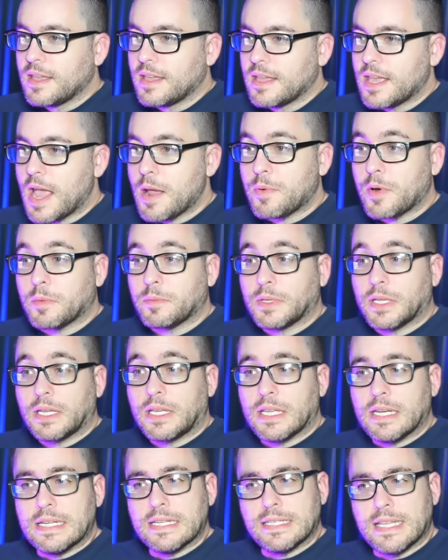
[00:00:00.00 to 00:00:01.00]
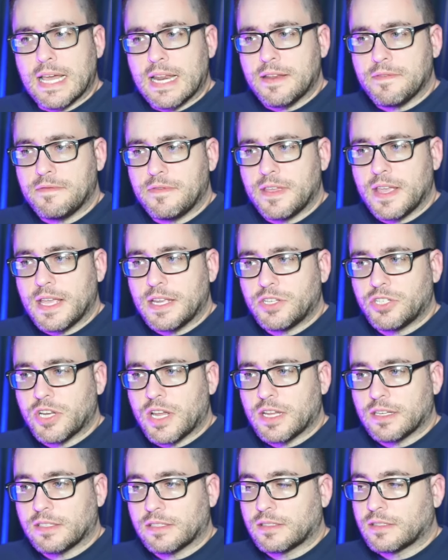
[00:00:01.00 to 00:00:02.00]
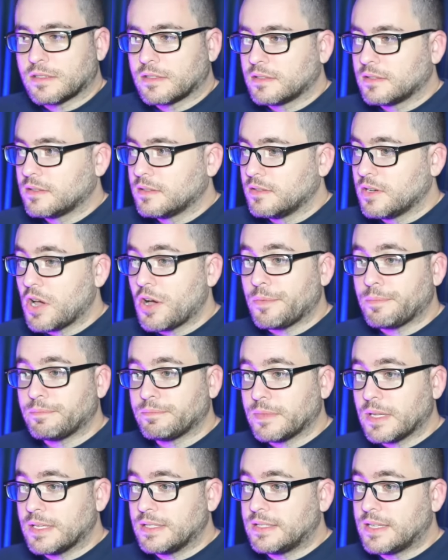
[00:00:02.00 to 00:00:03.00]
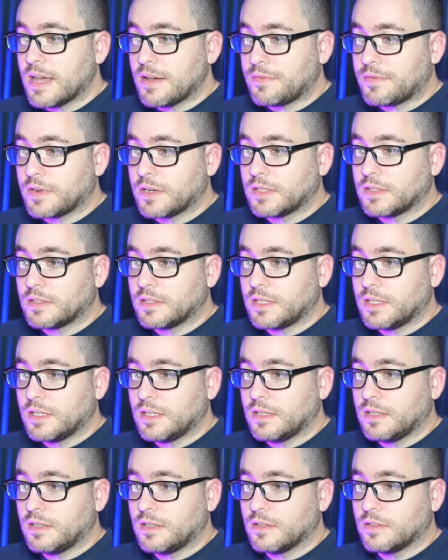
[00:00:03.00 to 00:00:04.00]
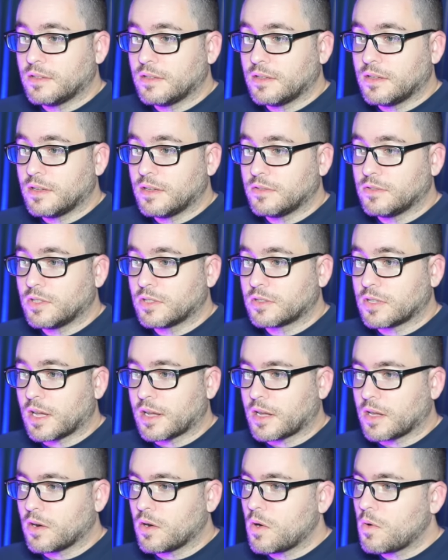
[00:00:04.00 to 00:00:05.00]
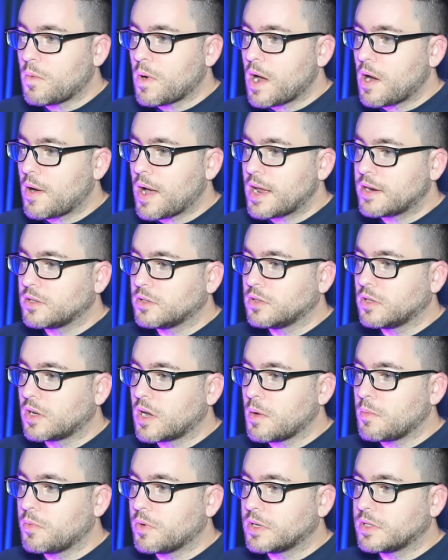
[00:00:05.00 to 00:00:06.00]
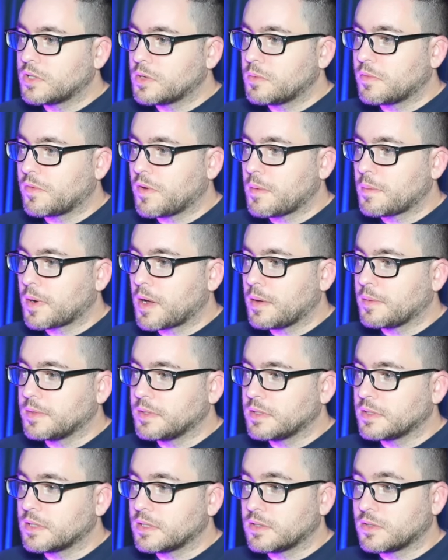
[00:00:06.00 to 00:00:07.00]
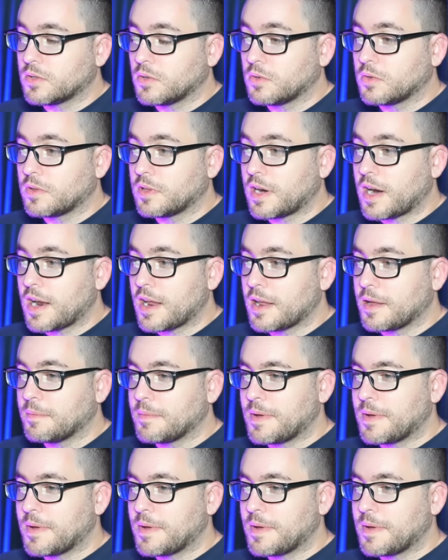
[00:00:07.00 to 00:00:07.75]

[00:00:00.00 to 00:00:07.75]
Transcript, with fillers: Abraham Lincoln is that a VHS? No, it definitely uh, looked like it. Oh wow, had to look up what a Super Famicom is. It's older than I am.